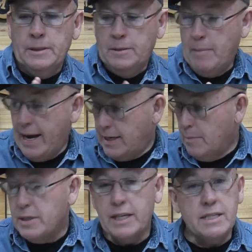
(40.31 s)

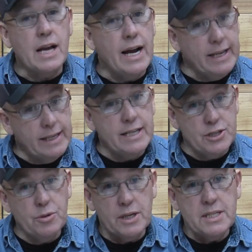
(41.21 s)
Magnum's excited,
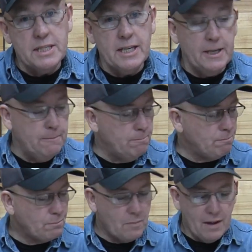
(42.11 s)
as you can see.
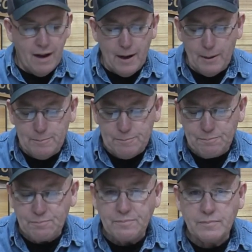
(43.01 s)
Um,
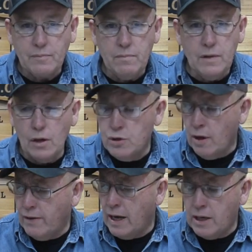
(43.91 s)

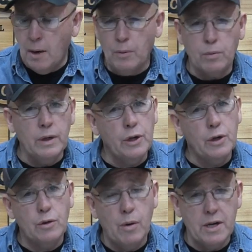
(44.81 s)
so I've got a couple of really
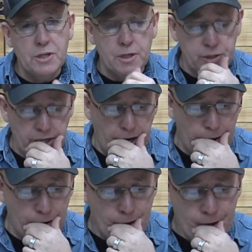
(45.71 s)
good questions
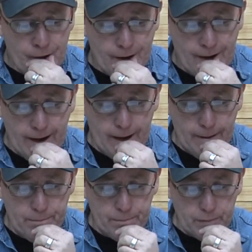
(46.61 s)
here.
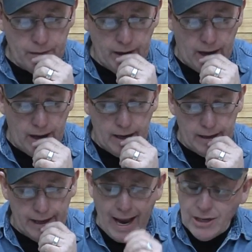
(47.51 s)
Um,
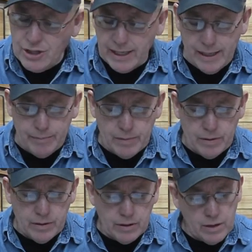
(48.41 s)
uh, actually,
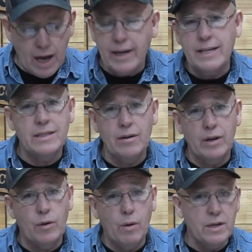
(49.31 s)
they're not
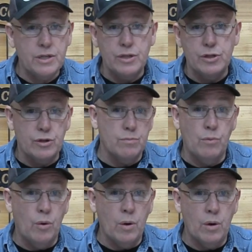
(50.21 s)
necessarily questions. They're
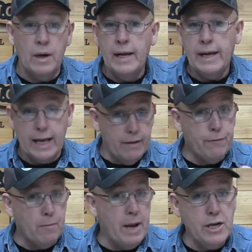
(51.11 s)
more
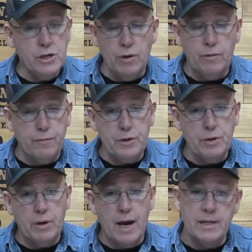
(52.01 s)
informational for
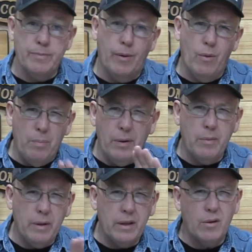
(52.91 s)
you guys, but we'll put
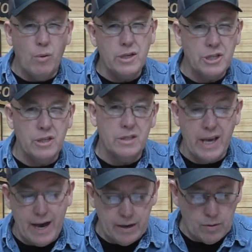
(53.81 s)
them in the questions
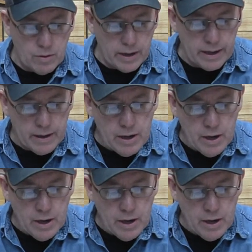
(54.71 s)
category.